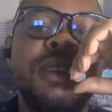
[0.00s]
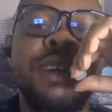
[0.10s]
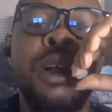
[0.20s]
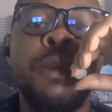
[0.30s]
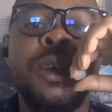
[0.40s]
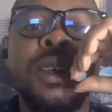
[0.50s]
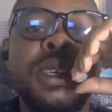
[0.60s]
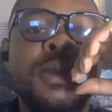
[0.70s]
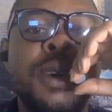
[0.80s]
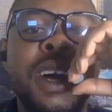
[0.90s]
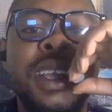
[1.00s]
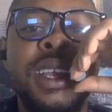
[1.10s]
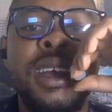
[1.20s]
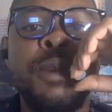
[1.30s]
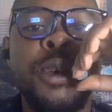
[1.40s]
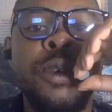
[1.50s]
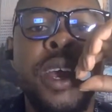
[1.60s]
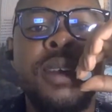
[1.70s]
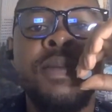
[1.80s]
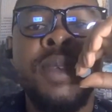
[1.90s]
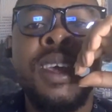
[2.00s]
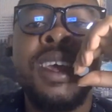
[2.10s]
developing yours as well, I think that would be great.